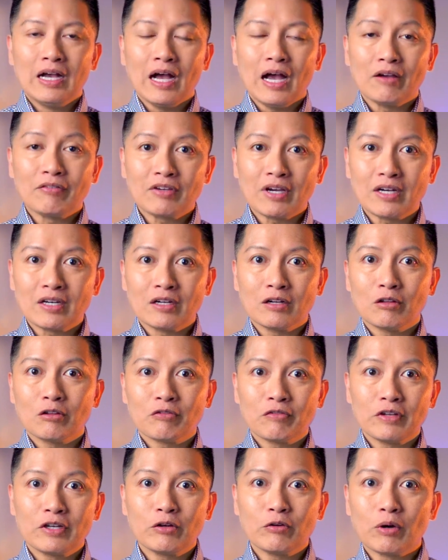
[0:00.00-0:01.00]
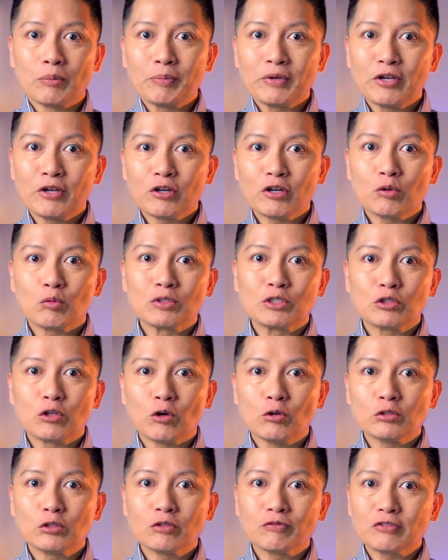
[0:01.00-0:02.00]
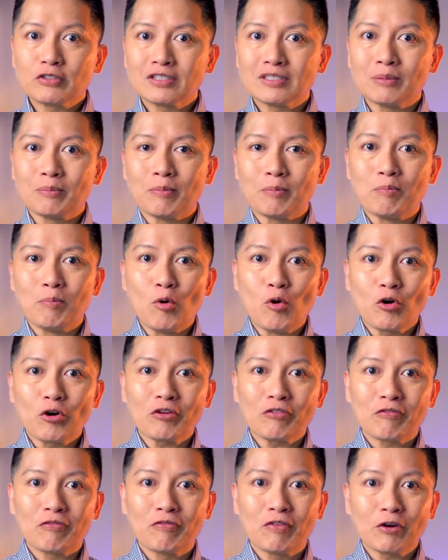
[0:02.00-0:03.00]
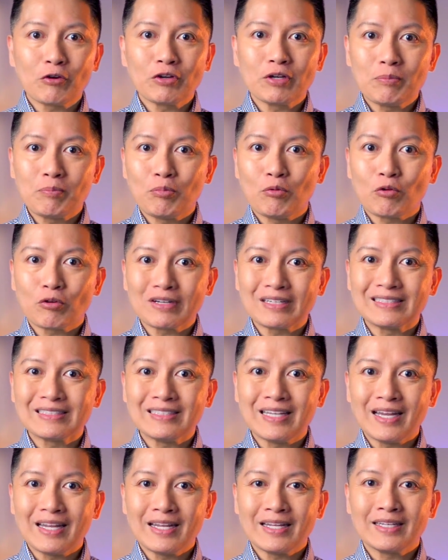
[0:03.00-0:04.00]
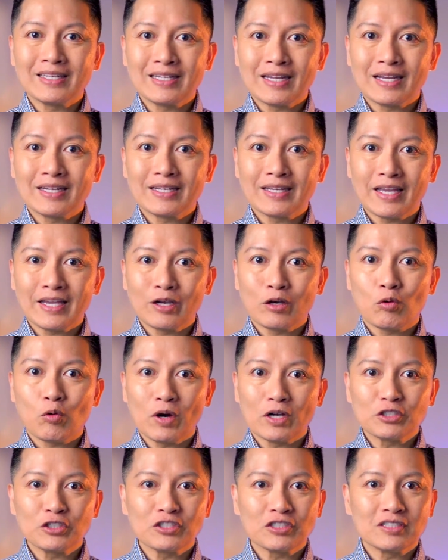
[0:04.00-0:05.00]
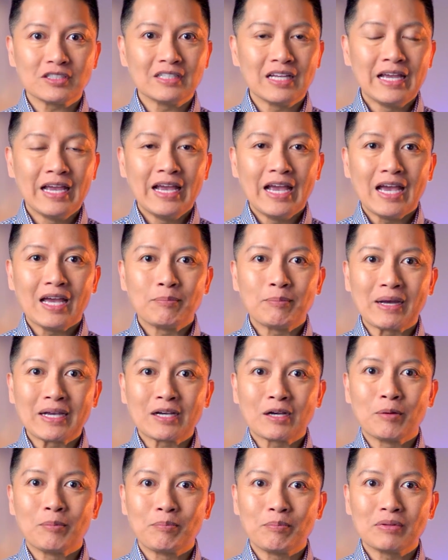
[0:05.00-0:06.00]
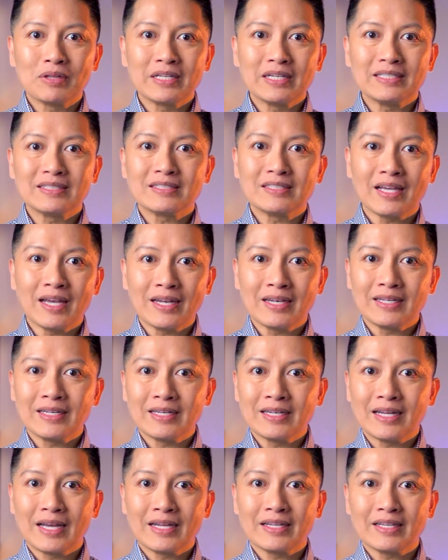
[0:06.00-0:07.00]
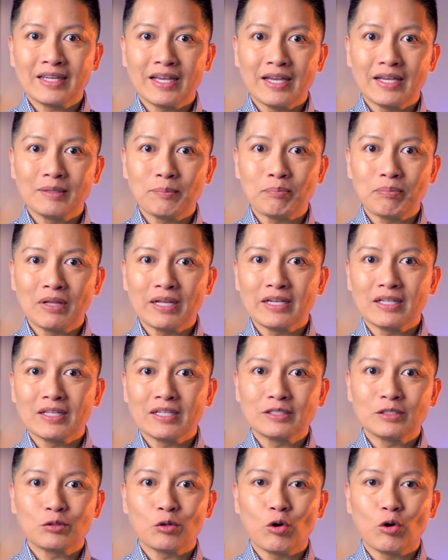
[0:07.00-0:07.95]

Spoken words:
I've got another video up here which goes over some more very important 1099-K questions and my complete 1099-K playlist